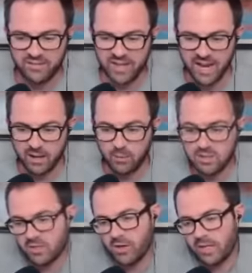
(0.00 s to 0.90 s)
data, which
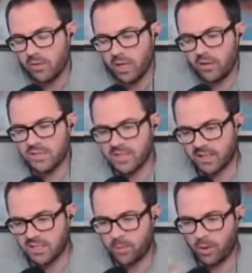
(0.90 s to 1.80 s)
is great. YouGov is like
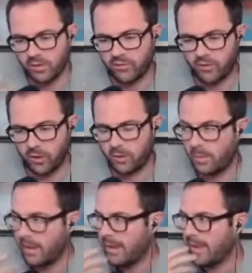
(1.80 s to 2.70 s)
this polling
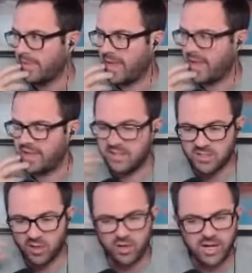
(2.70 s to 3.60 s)
firm that does
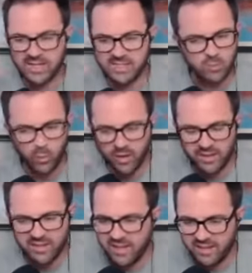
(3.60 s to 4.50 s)
all kinds of these weird
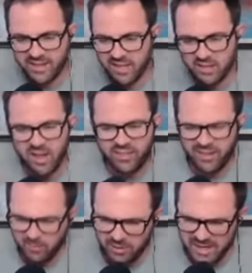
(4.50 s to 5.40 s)
like they like they they
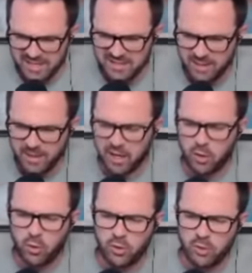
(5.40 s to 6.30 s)
did one yesterday about like
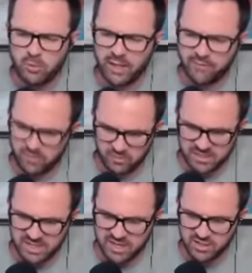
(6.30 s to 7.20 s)
who do you blame for the
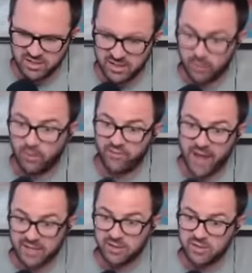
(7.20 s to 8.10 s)
recession like what
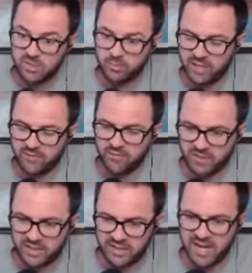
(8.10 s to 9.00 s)
factors do you blame for
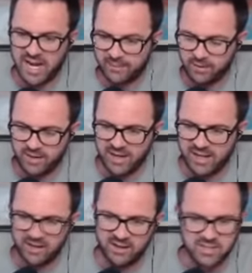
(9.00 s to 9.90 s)
like the economy right
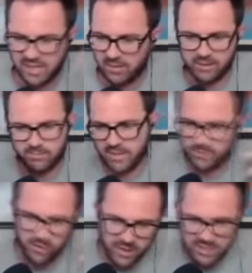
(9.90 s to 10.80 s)
now and is eh, like
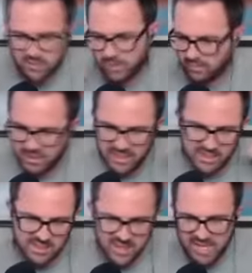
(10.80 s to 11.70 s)
democrats
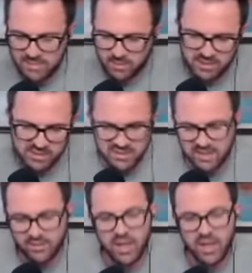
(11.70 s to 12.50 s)
republicans gas prices stuff